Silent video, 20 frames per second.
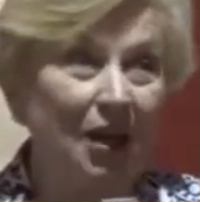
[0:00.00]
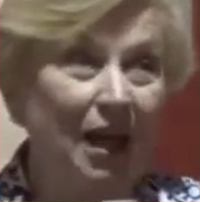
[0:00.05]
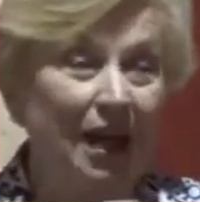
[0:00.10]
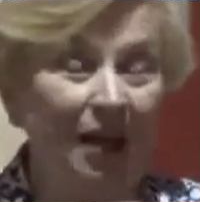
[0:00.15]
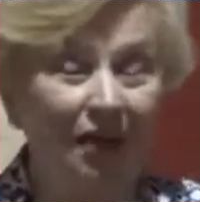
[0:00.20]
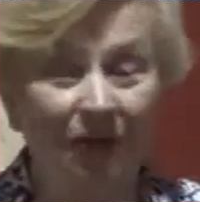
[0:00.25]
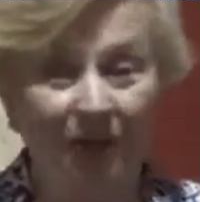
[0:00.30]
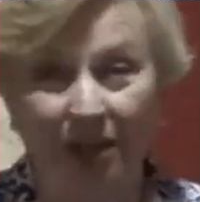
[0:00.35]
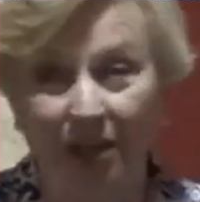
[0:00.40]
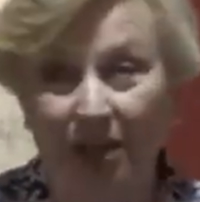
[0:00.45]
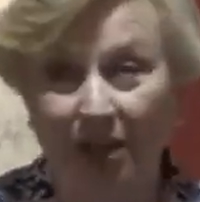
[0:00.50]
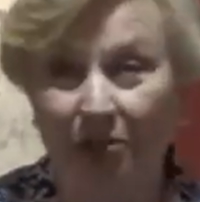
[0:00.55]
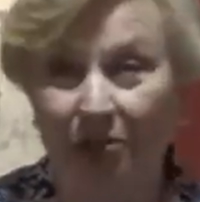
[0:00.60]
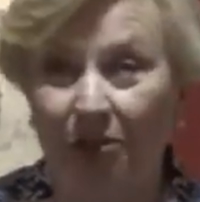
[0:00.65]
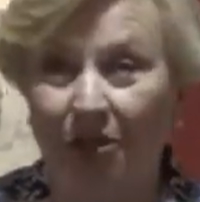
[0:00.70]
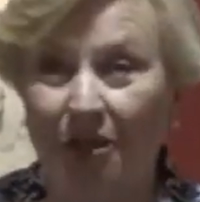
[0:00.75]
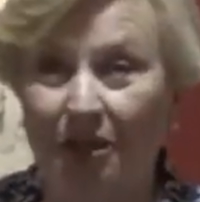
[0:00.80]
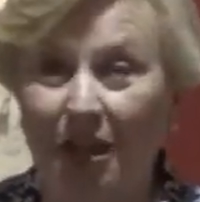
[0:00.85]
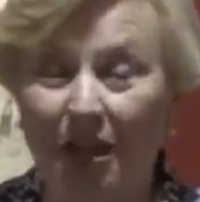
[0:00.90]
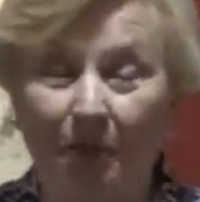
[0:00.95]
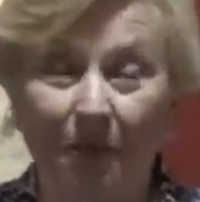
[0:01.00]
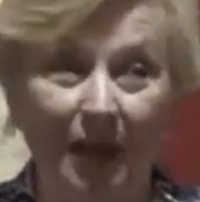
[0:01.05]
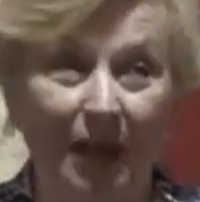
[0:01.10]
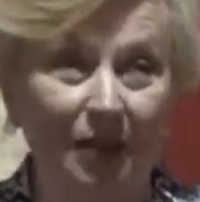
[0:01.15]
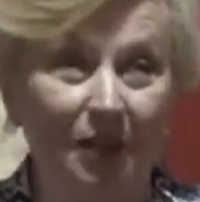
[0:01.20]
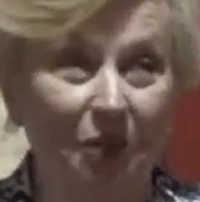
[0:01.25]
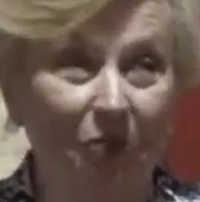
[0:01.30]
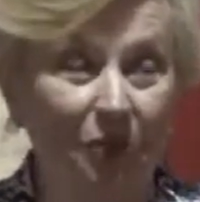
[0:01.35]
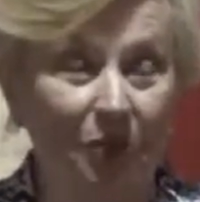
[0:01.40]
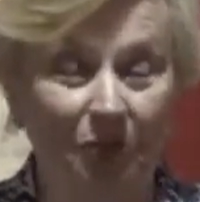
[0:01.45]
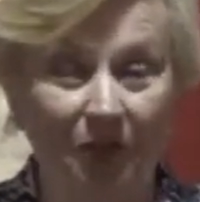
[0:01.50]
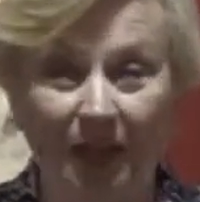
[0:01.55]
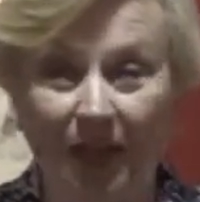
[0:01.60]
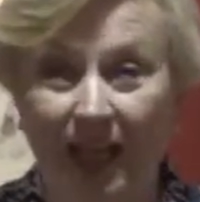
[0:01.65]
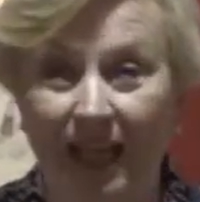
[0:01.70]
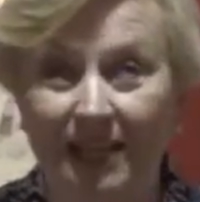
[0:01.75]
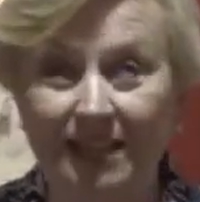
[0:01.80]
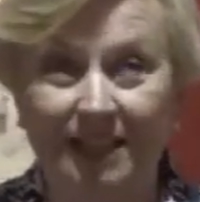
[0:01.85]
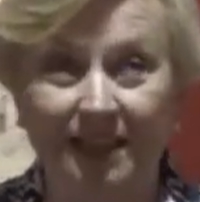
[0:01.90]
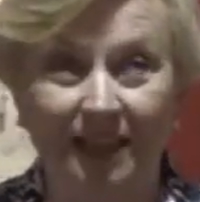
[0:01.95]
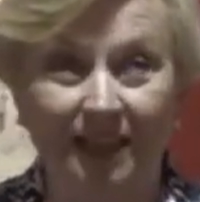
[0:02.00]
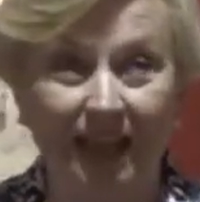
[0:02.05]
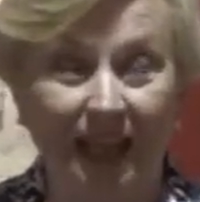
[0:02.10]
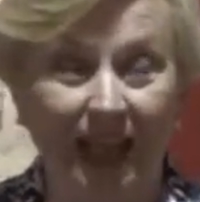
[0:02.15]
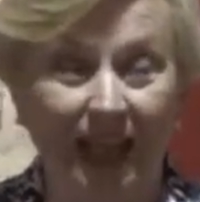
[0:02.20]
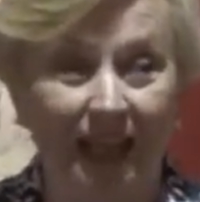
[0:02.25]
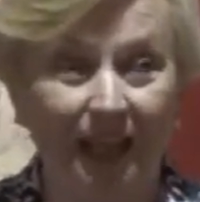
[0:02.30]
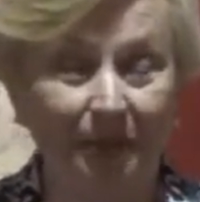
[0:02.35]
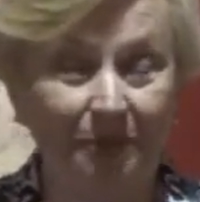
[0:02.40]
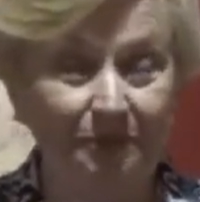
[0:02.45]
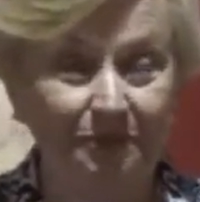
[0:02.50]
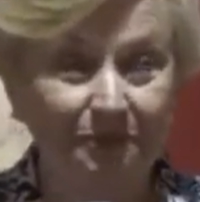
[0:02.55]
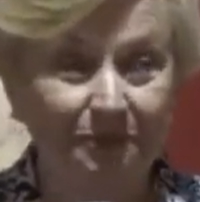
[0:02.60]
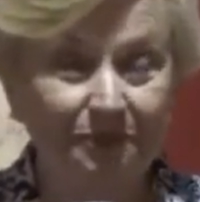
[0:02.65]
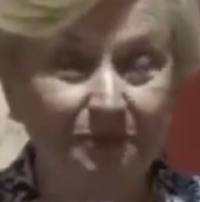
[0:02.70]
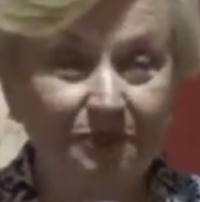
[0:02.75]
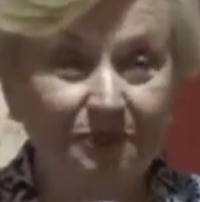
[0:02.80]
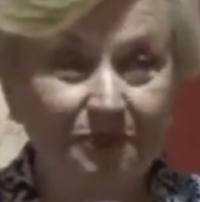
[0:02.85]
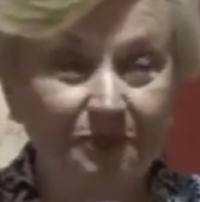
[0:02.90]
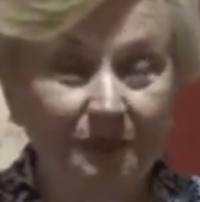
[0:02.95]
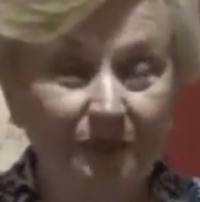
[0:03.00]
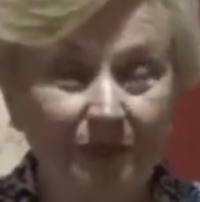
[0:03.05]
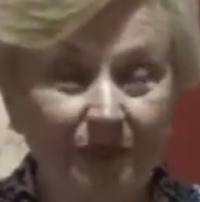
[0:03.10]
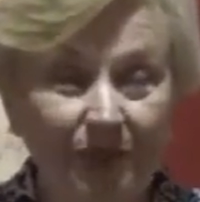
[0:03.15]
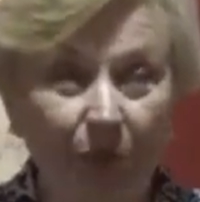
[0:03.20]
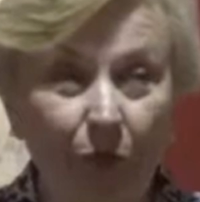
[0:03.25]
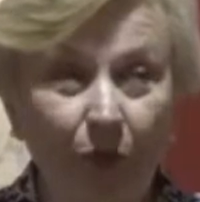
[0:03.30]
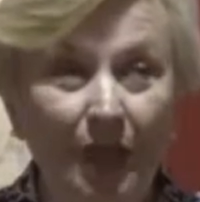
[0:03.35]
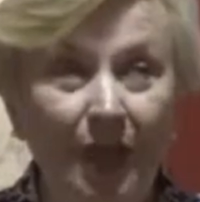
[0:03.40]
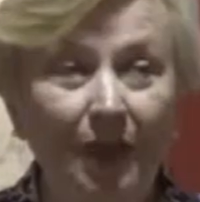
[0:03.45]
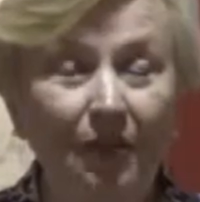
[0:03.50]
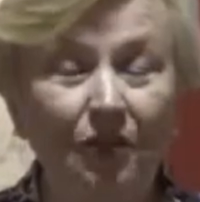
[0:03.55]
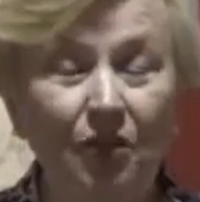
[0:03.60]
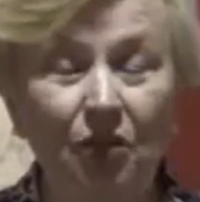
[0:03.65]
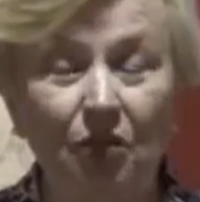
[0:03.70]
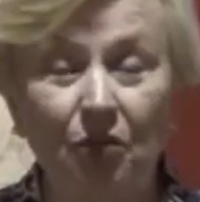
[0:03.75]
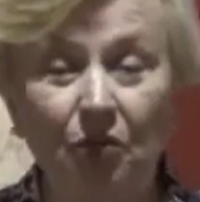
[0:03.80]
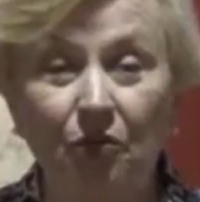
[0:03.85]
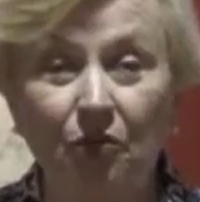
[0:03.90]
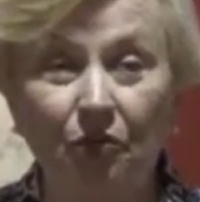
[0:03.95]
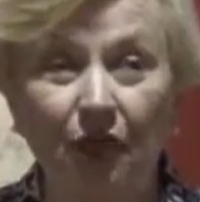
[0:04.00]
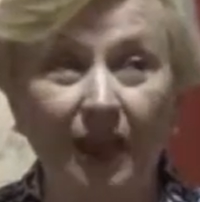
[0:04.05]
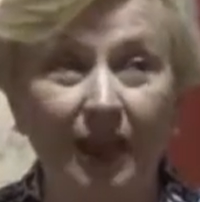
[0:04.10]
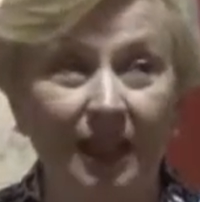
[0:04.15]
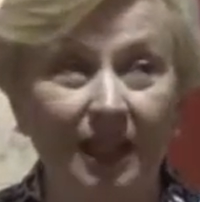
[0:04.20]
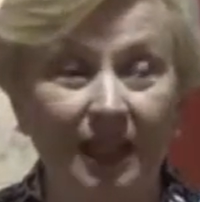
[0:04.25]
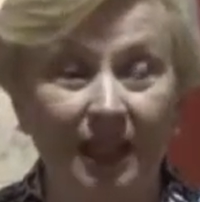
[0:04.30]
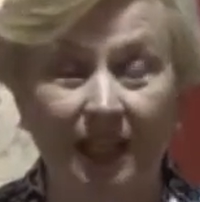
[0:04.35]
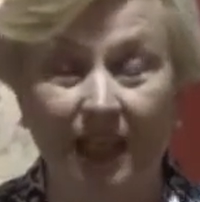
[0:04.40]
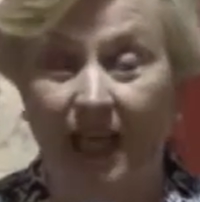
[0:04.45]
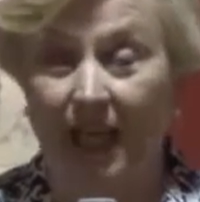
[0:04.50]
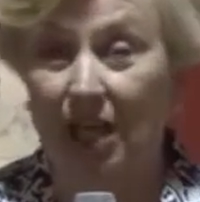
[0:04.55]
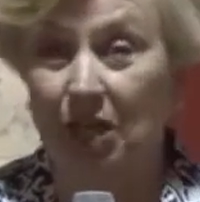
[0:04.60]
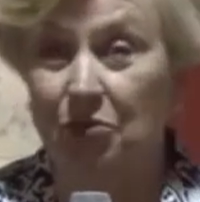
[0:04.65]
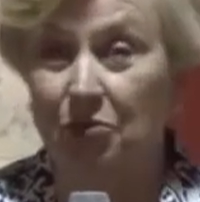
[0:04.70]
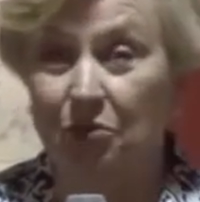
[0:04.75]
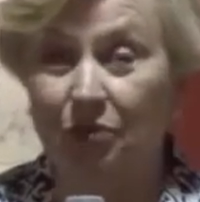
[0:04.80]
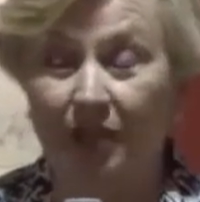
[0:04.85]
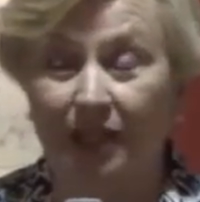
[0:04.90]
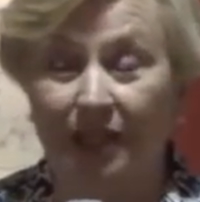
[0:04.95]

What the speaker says: have another young man that we would like to thank. We have a new friend in Andrew